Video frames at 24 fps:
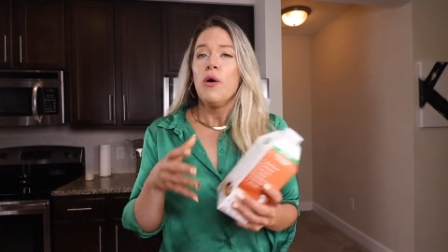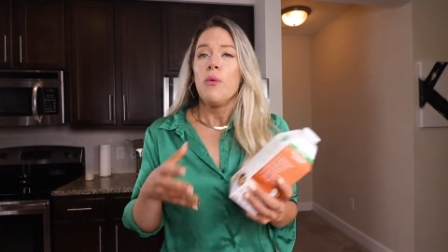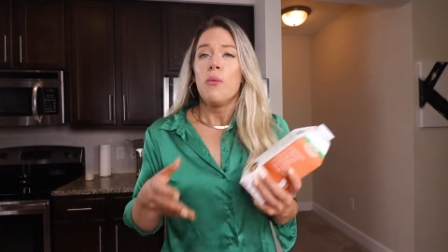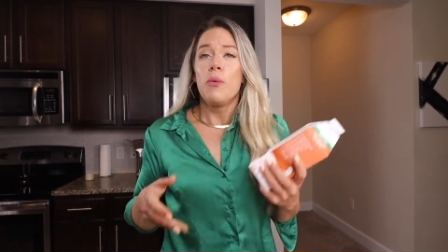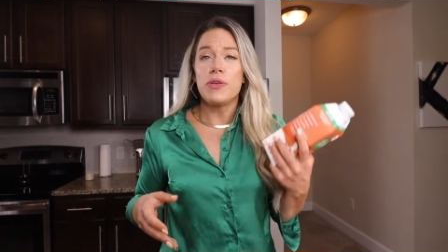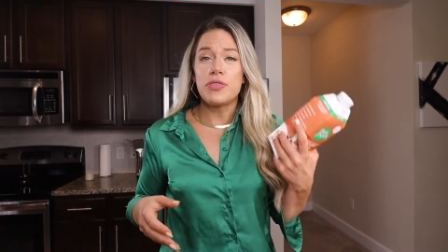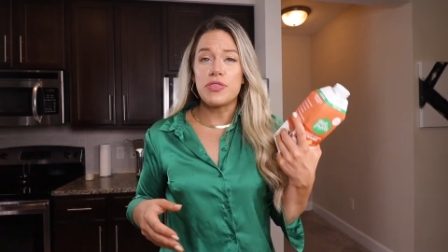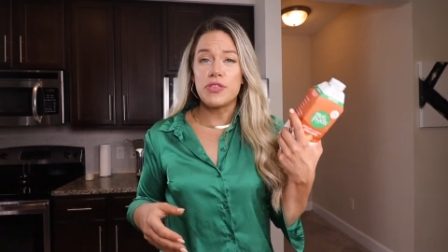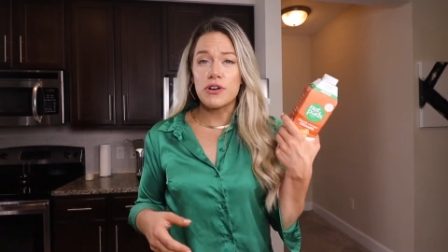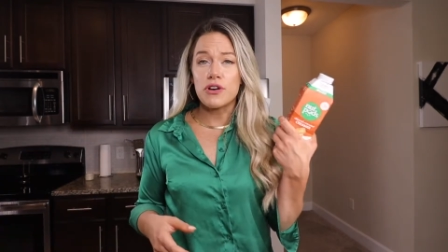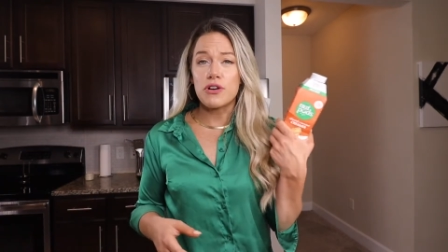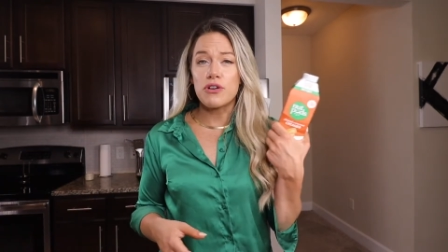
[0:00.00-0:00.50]

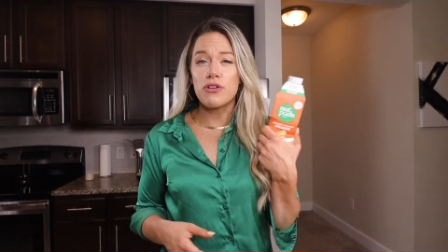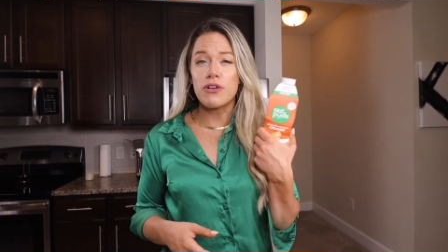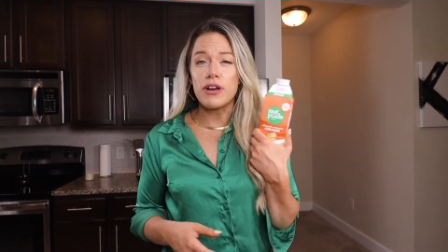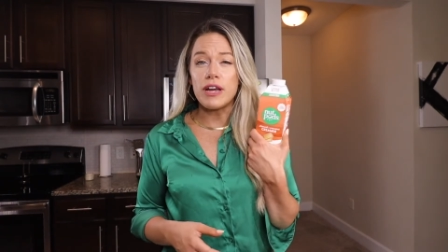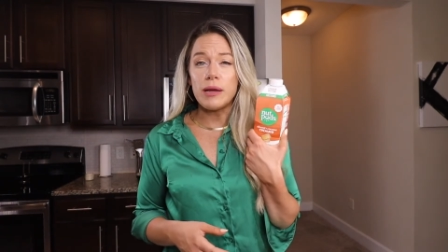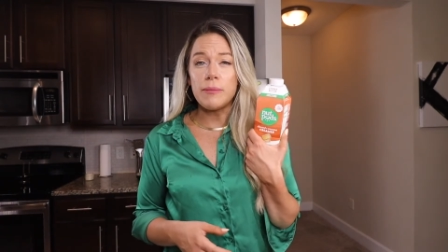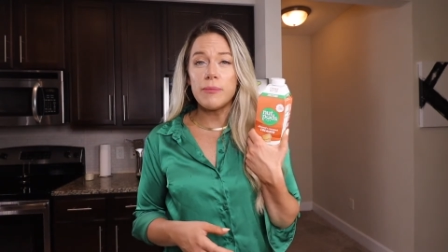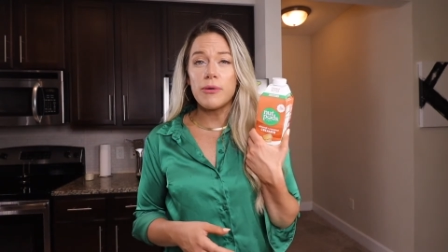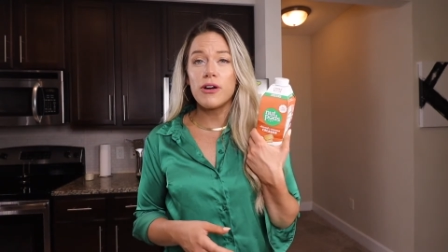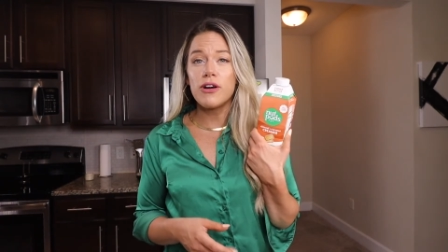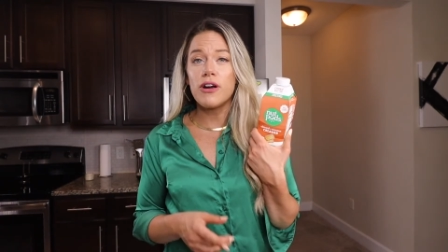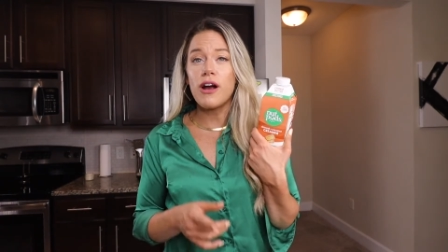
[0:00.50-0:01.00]
with the
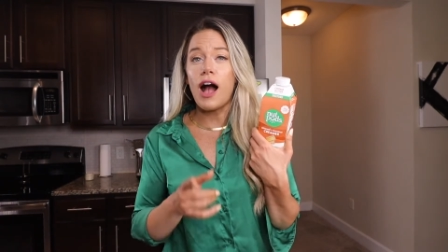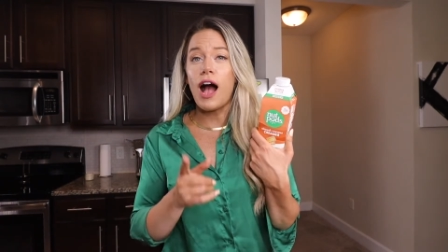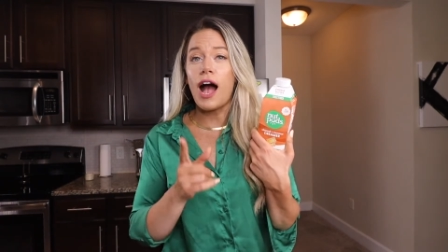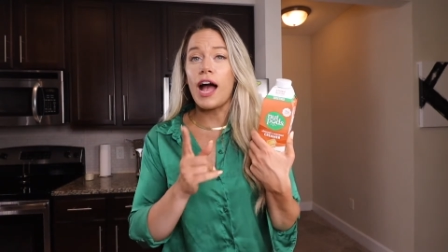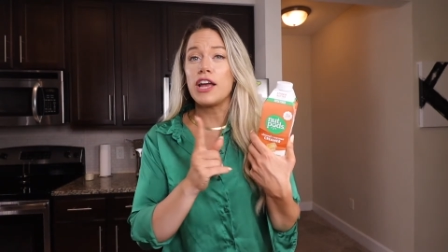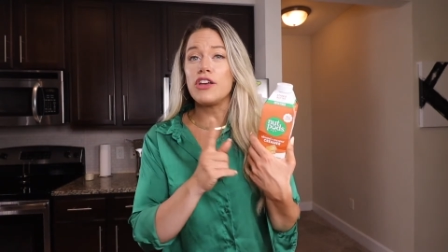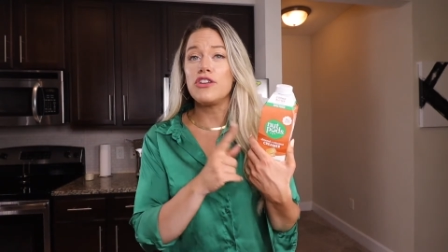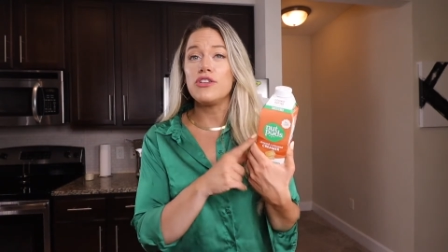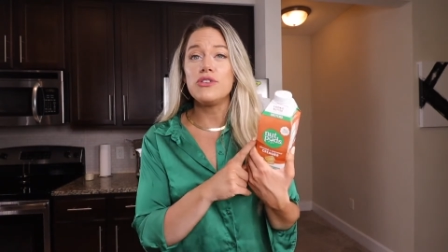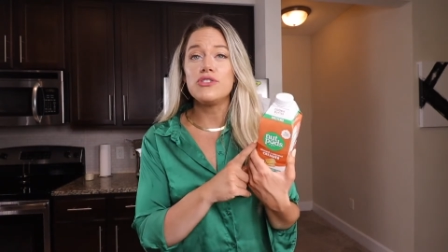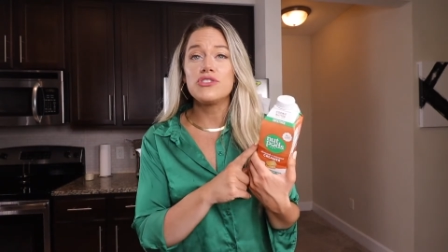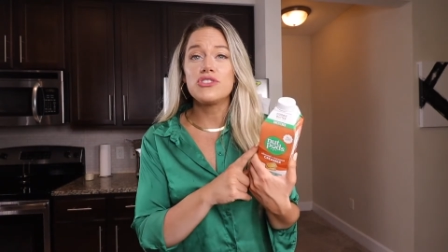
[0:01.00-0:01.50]
creamer,
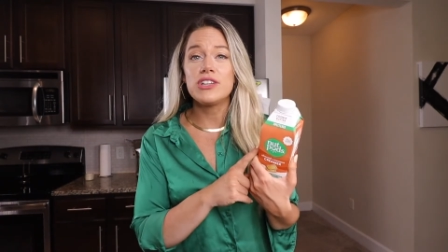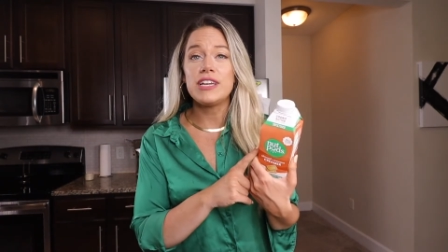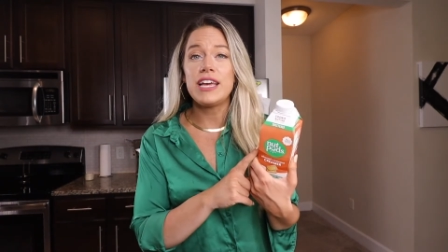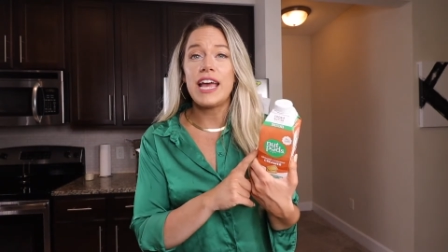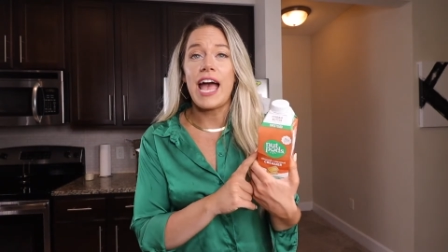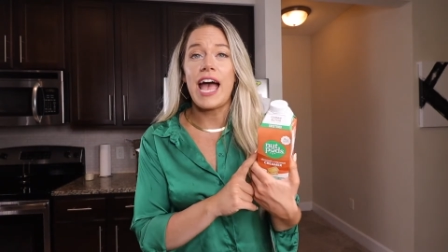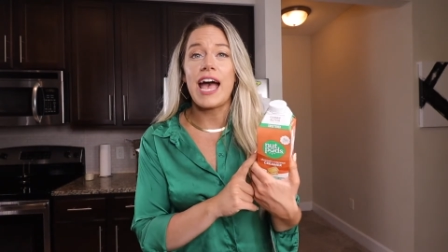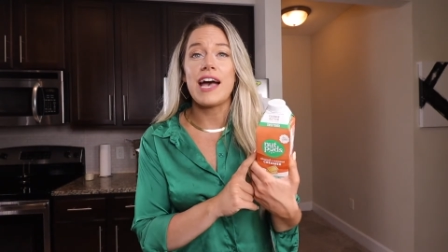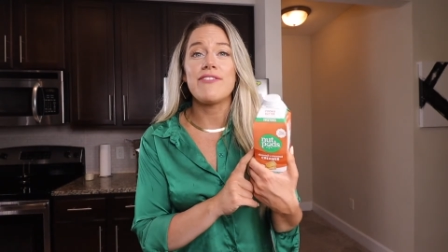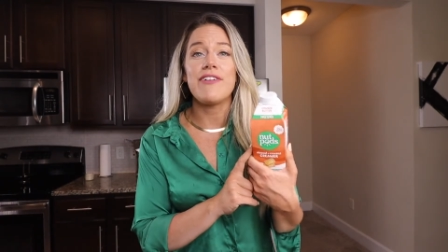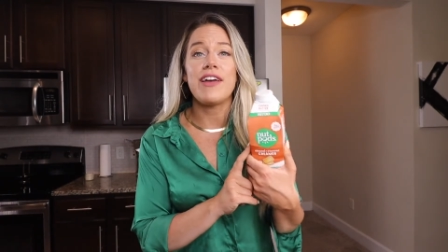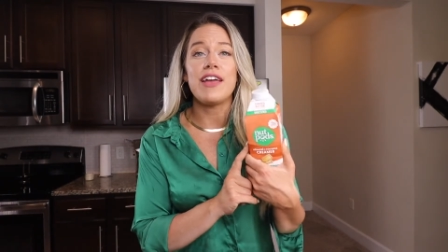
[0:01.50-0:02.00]
I usually
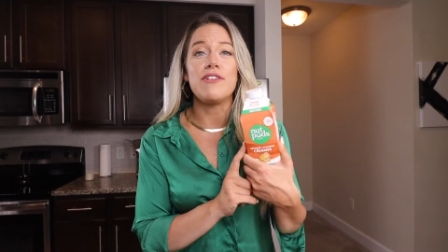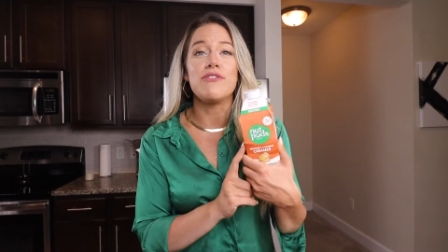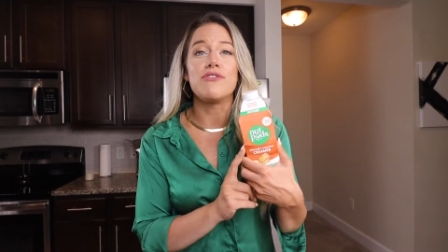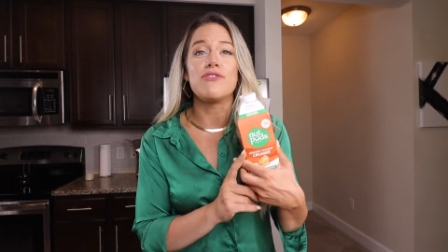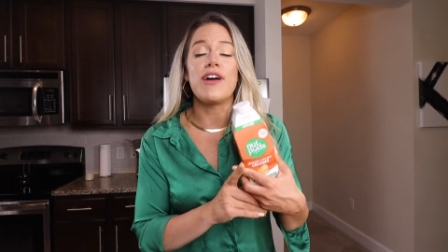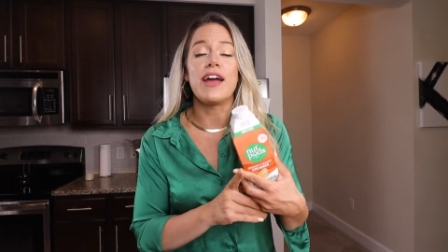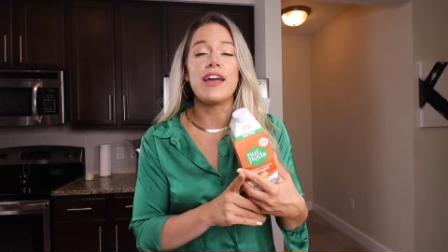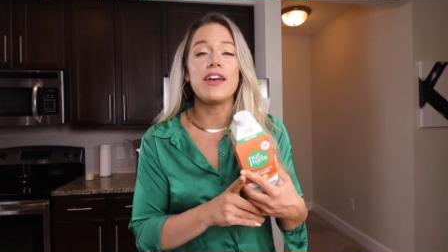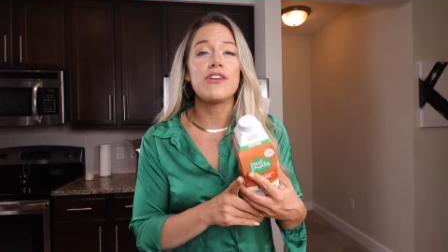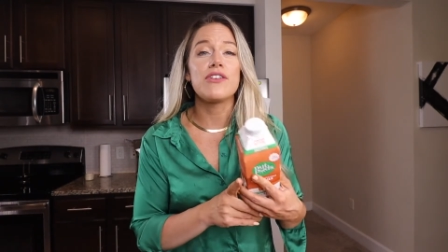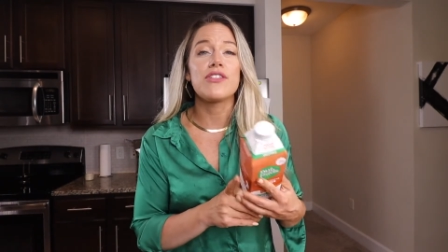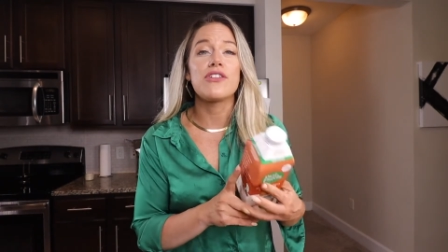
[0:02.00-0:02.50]
have a
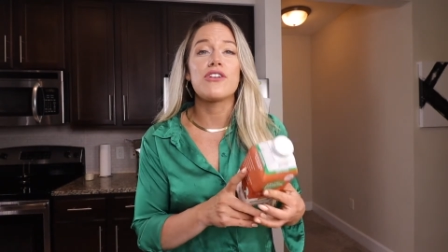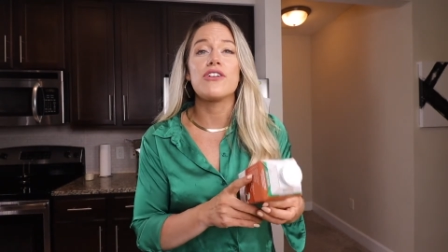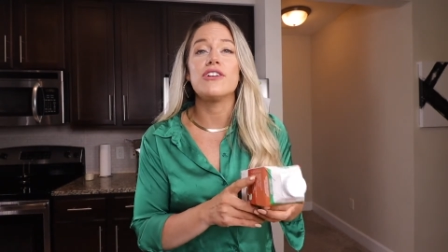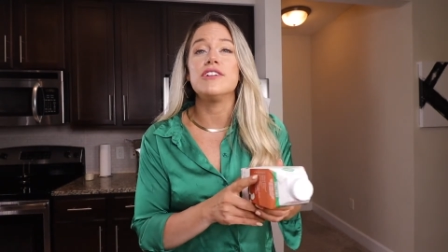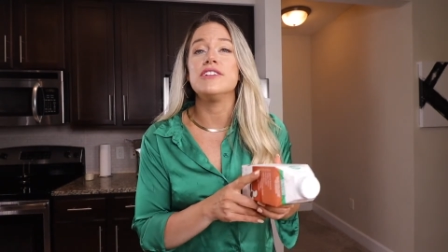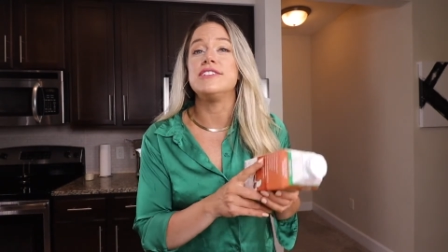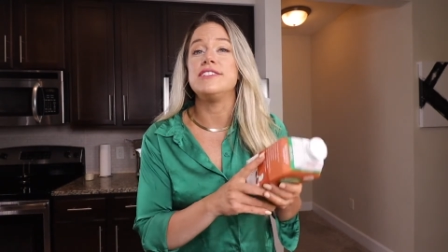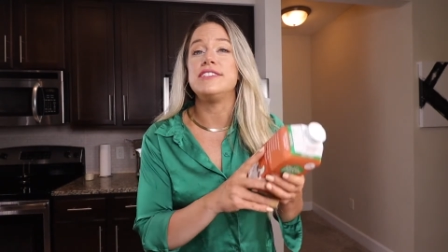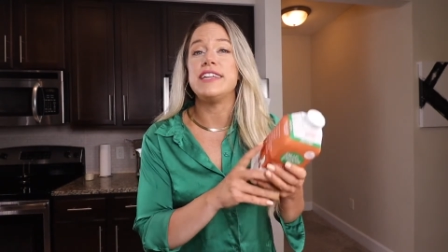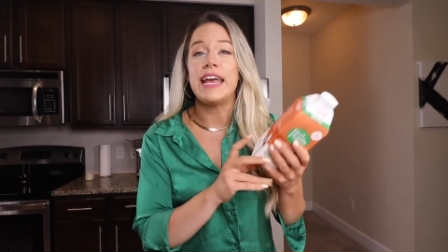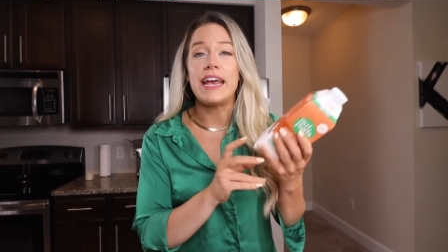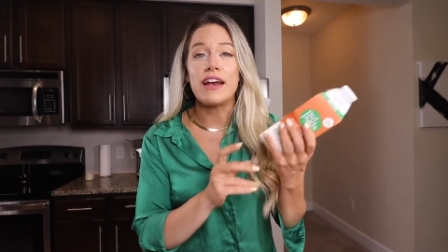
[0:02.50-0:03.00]
regular
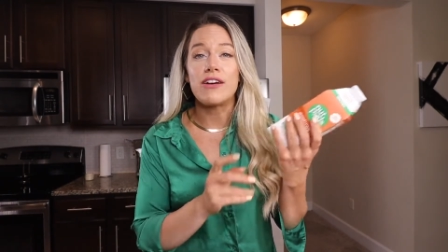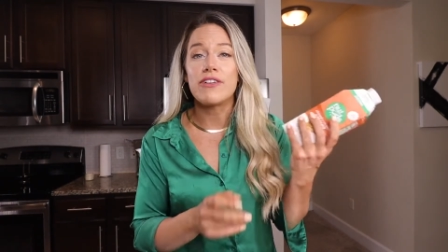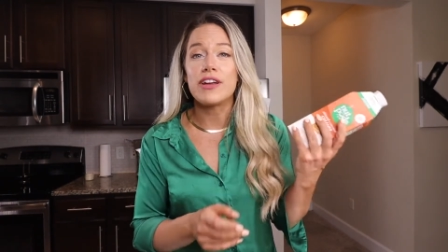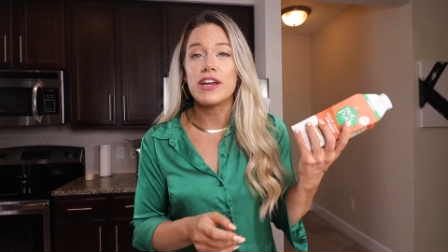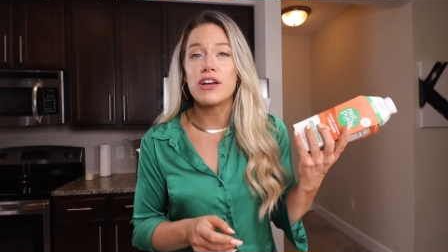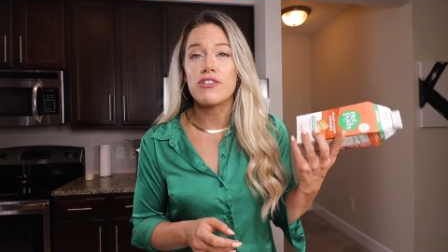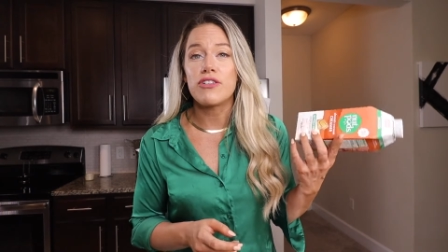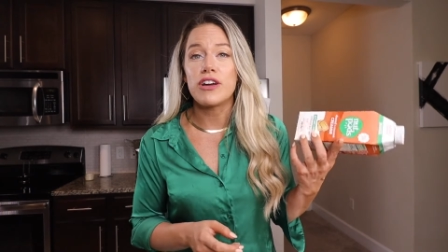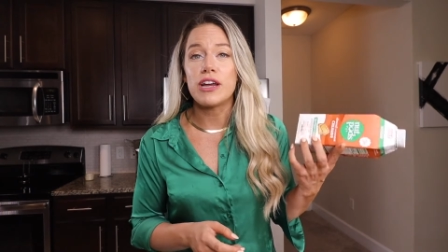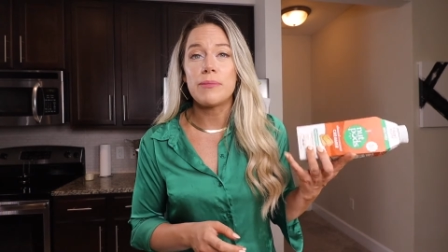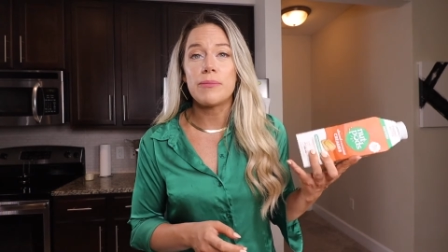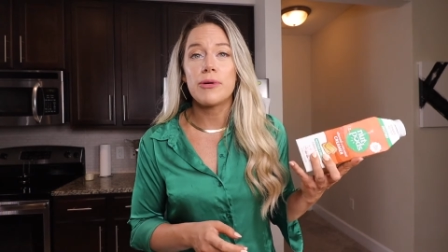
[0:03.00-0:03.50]
dairy
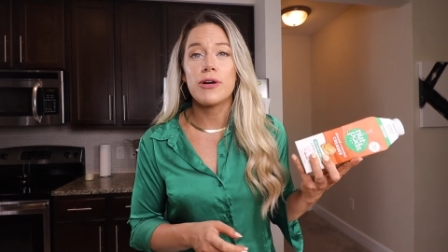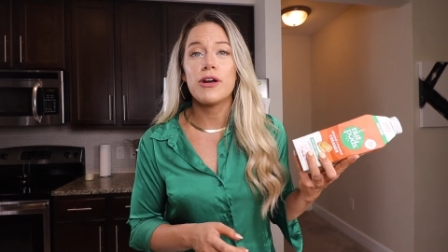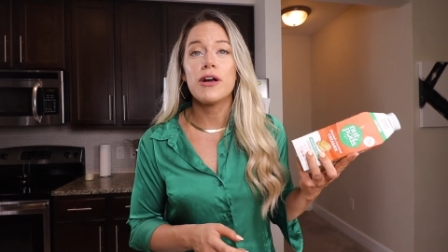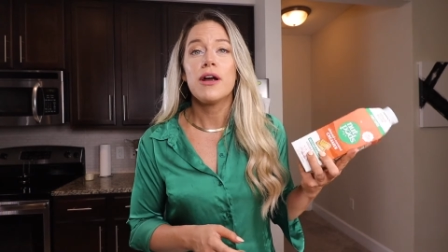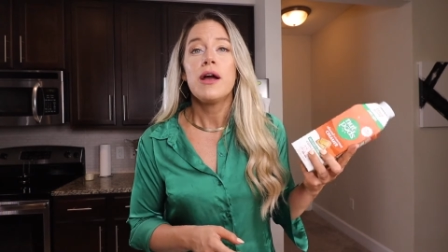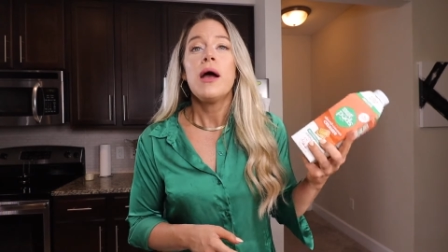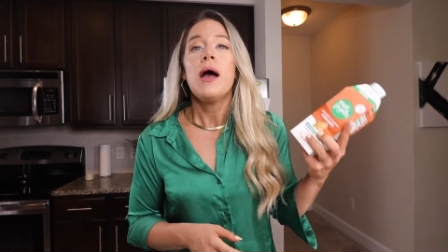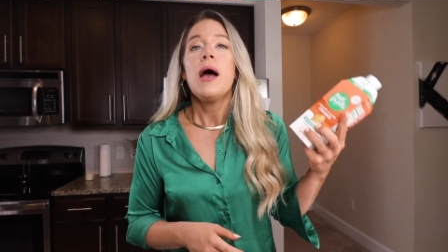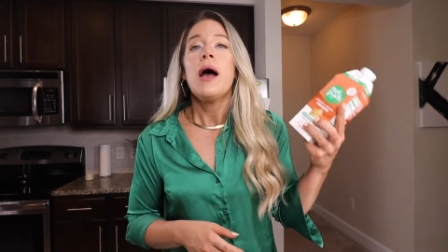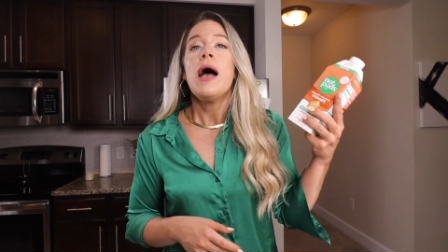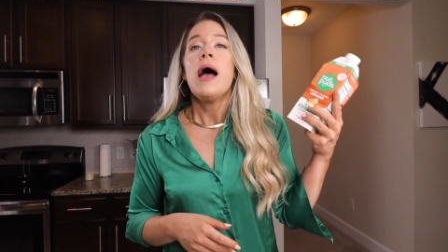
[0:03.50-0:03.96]
creamer.